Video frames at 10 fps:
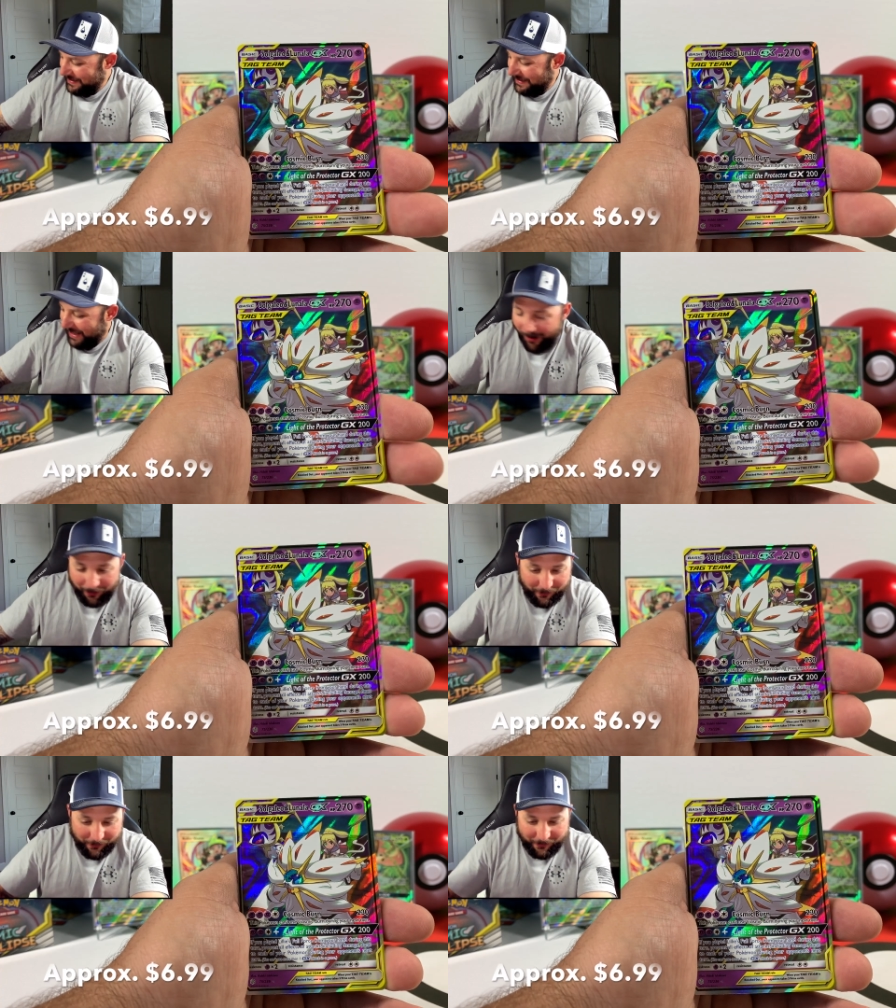
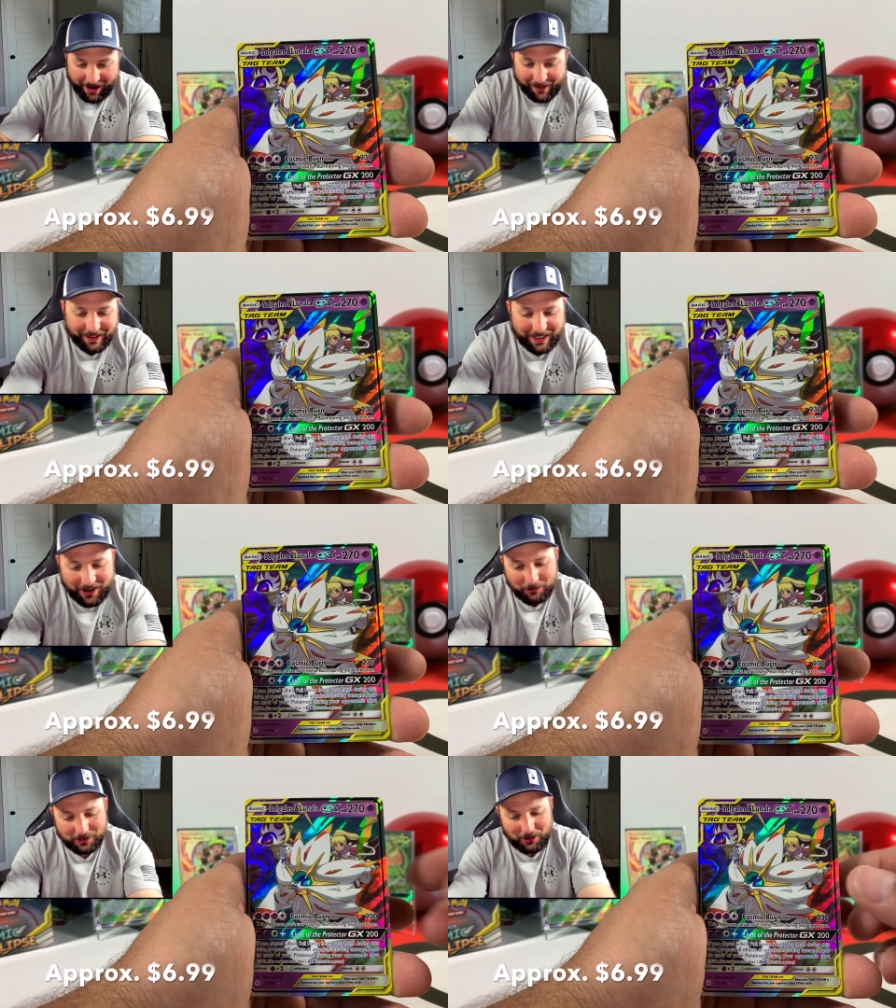Oh, there we
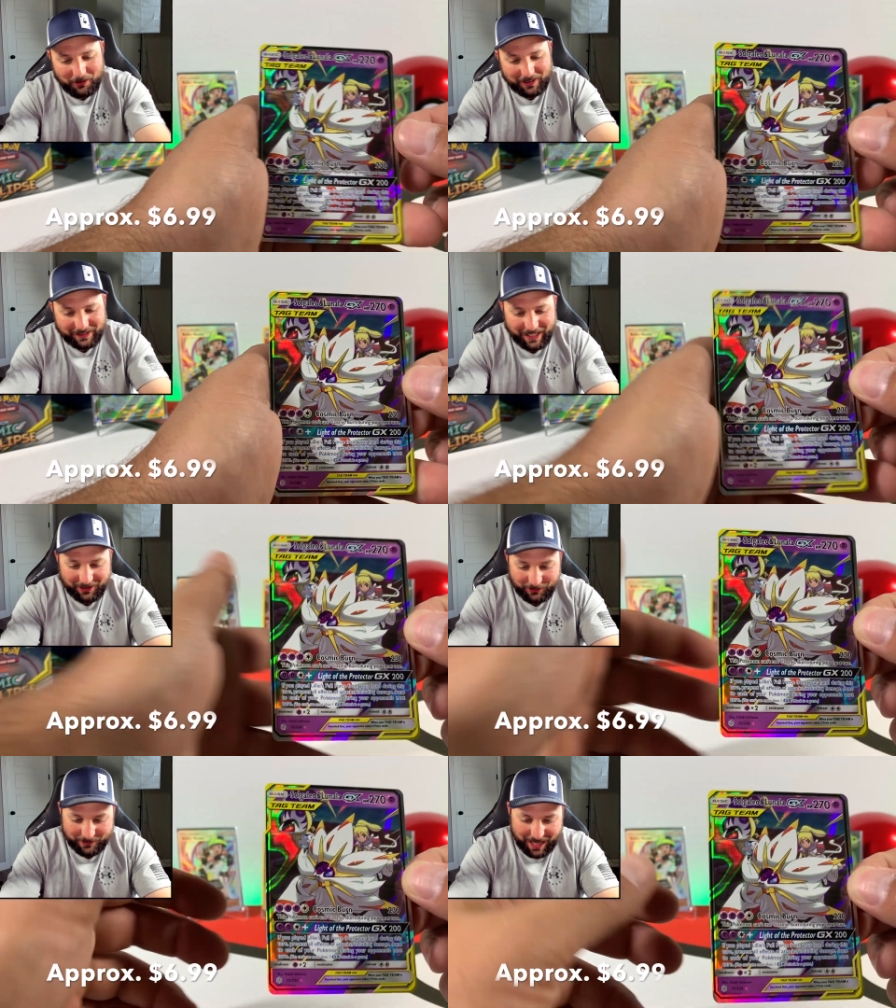go. Solgaleo
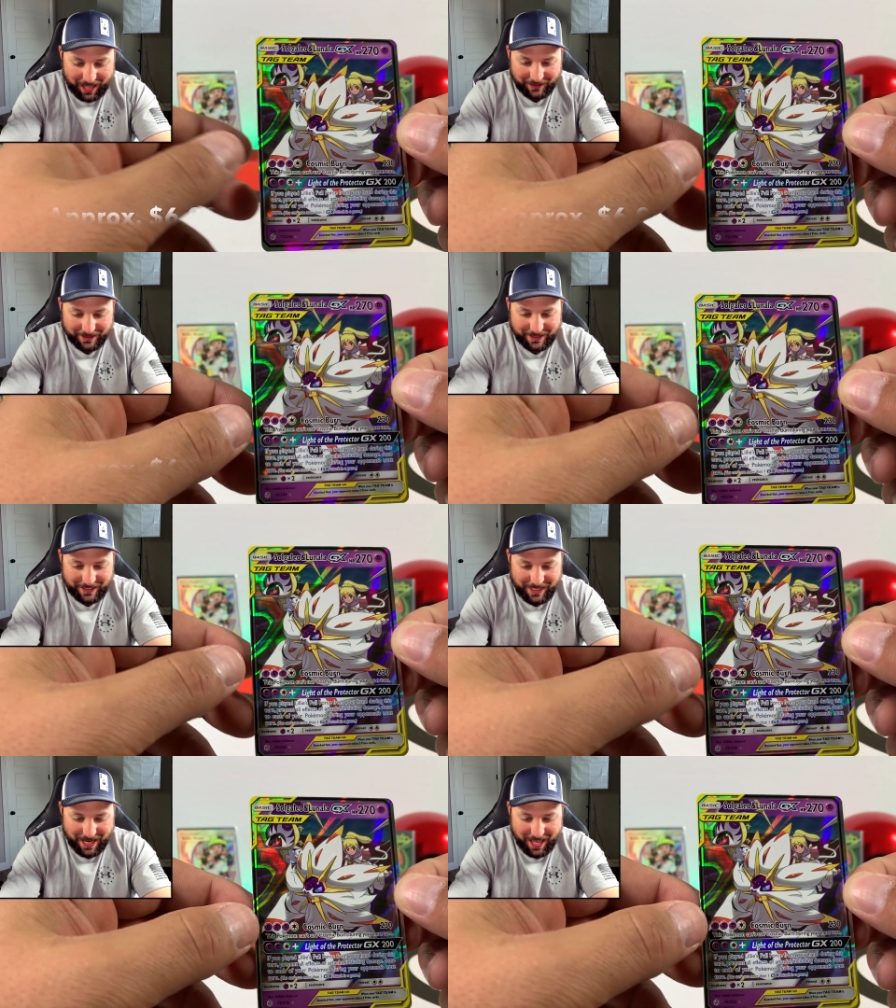Lunala
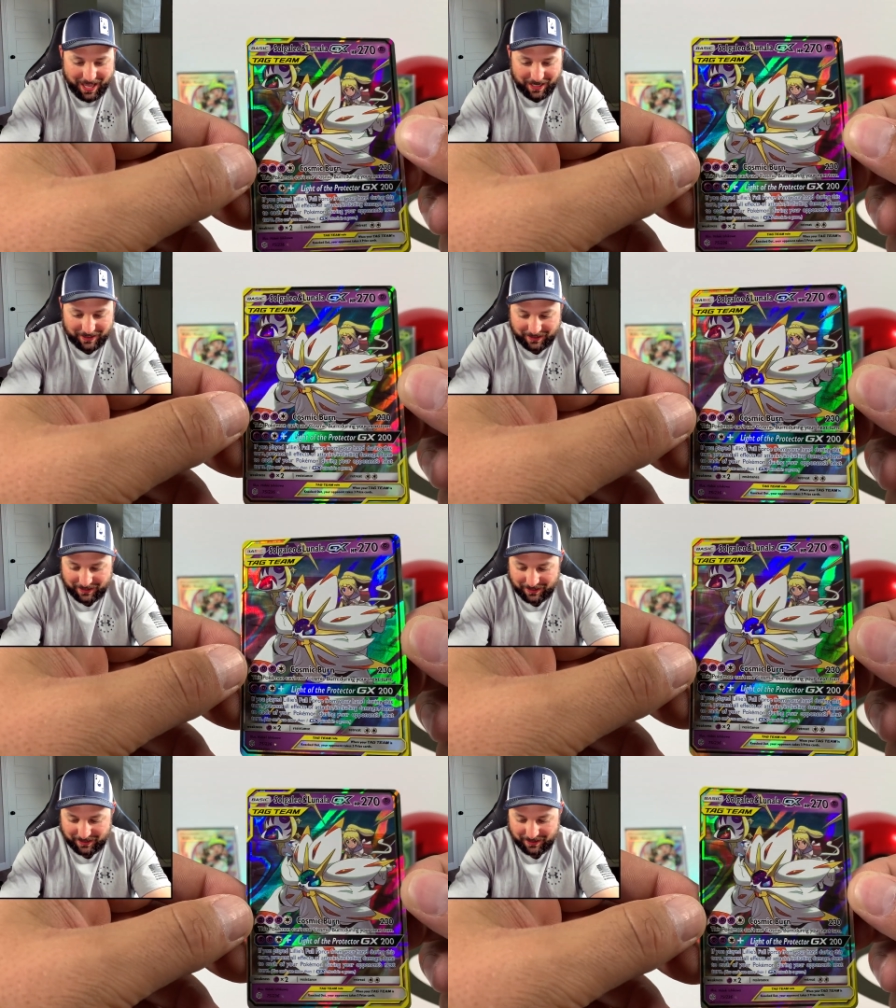
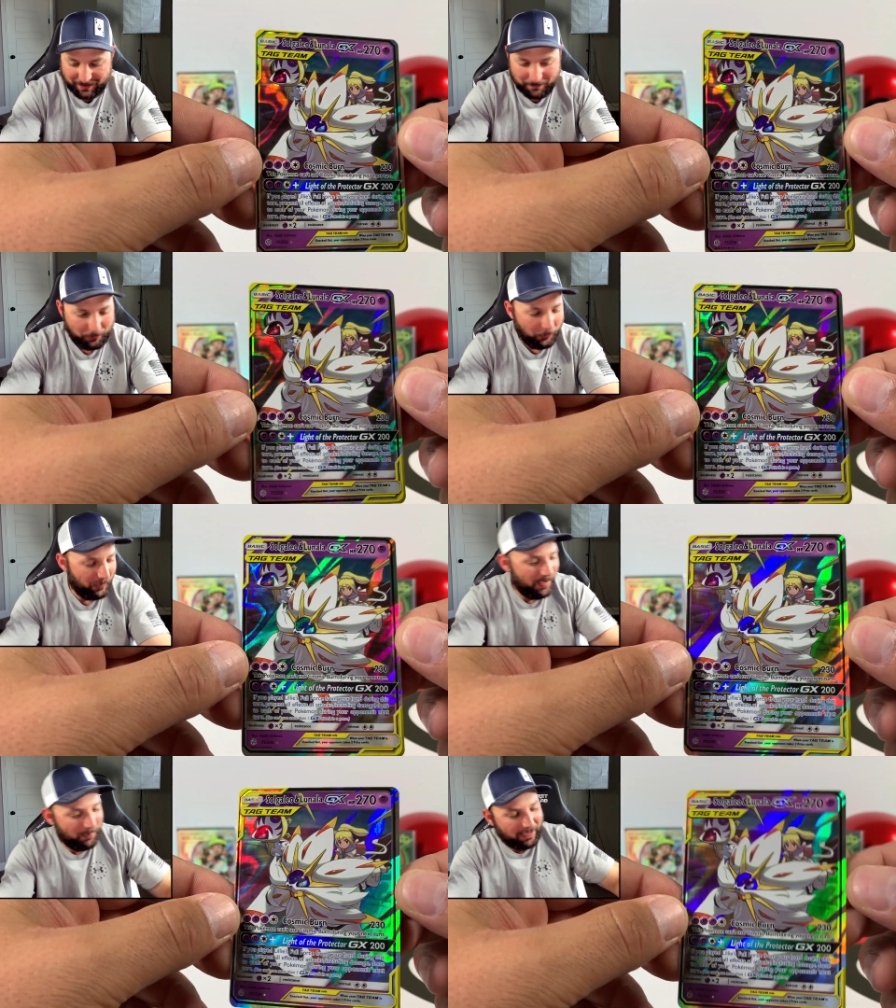GX. Pulled
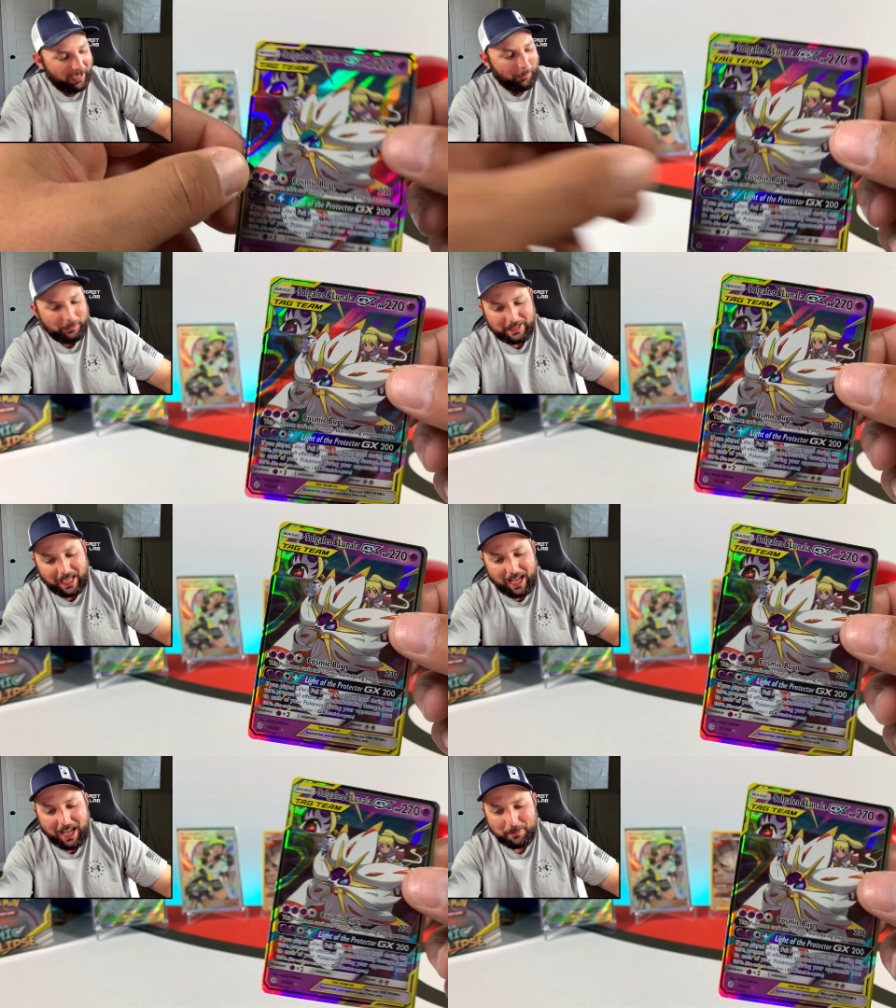him a couple
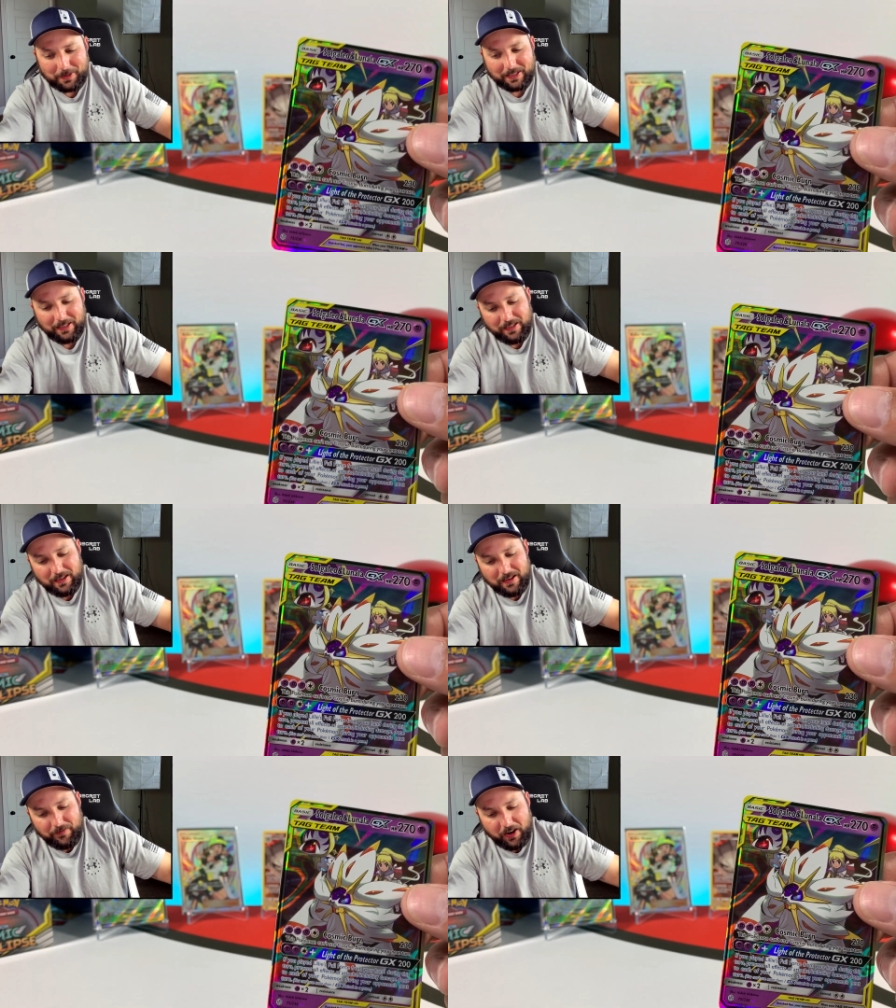times.
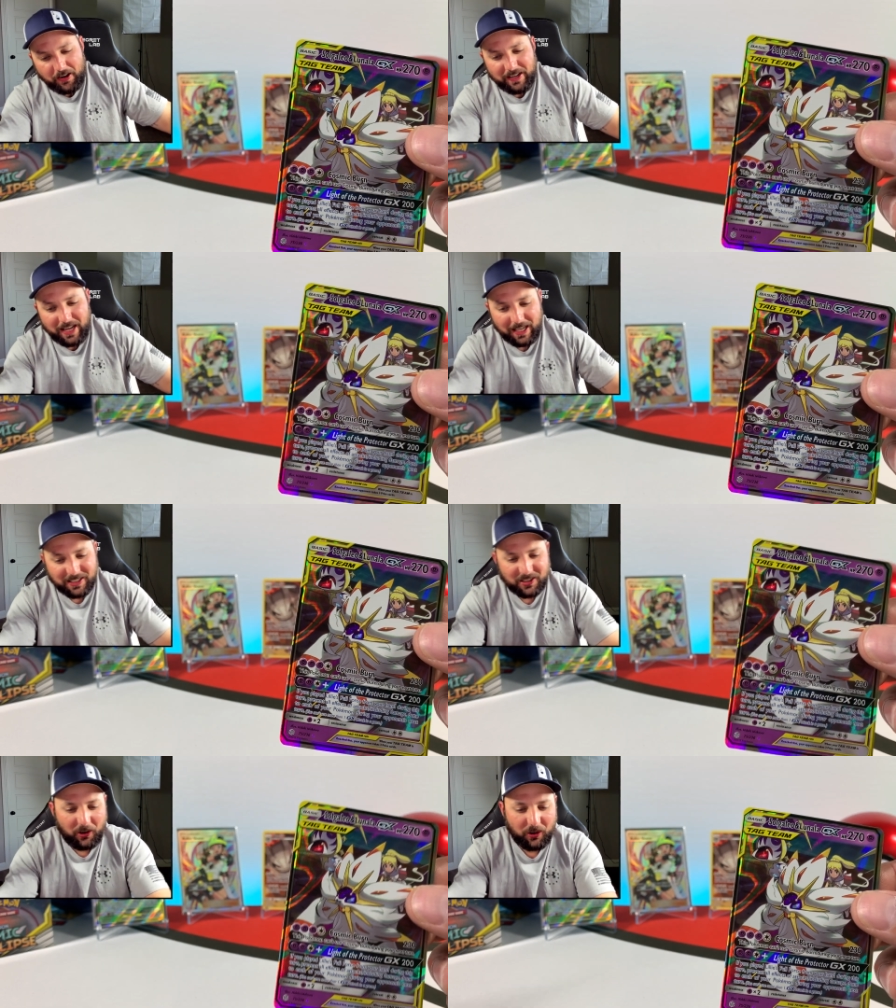Very
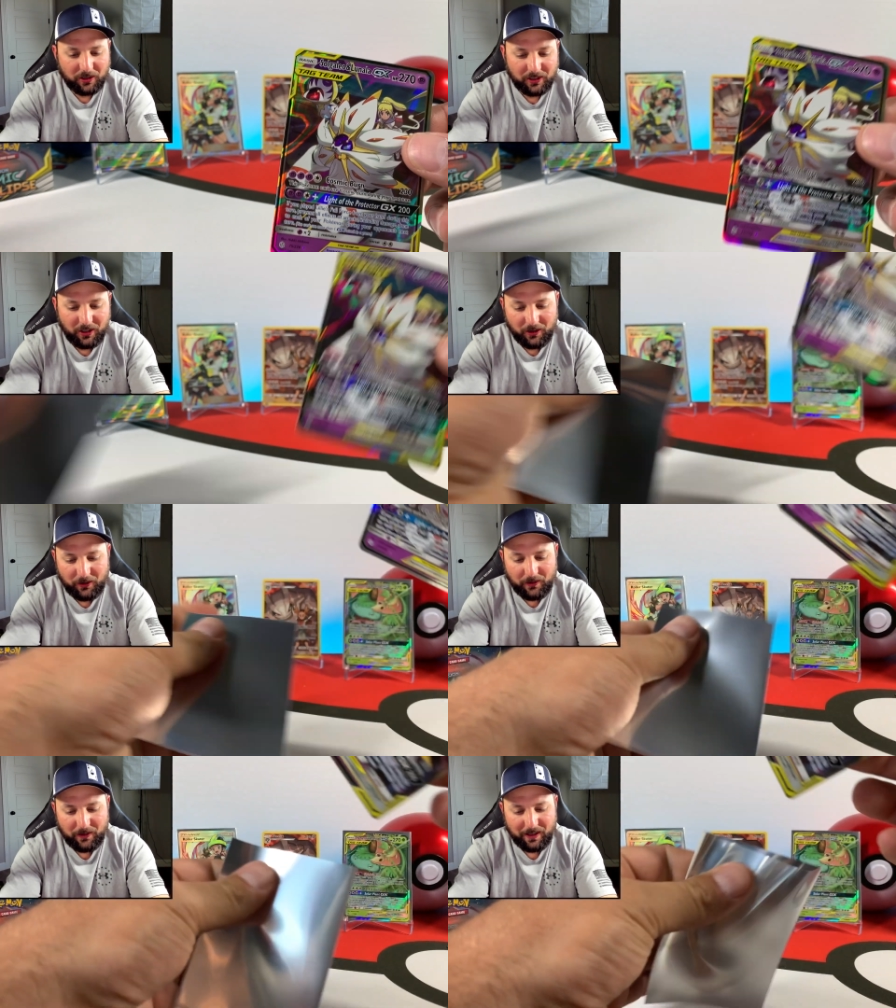nice card, though.